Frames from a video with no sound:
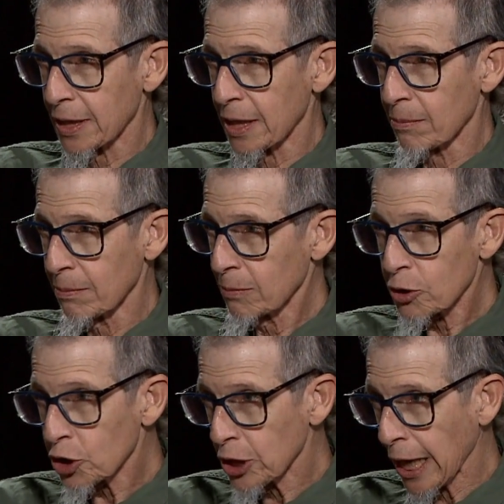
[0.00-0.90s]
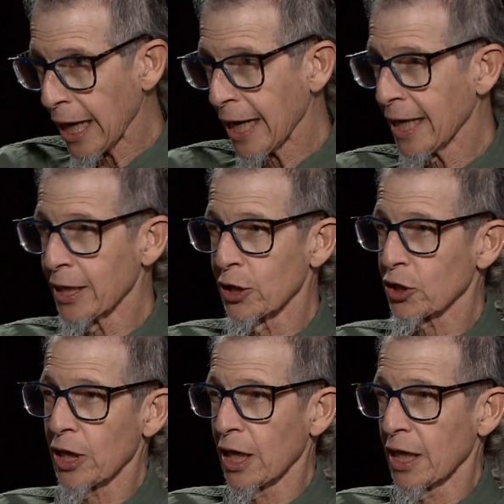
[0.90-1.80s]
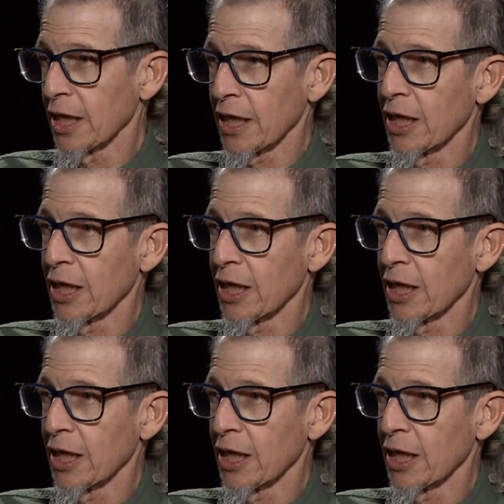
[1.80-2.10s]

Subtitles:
them, chains and,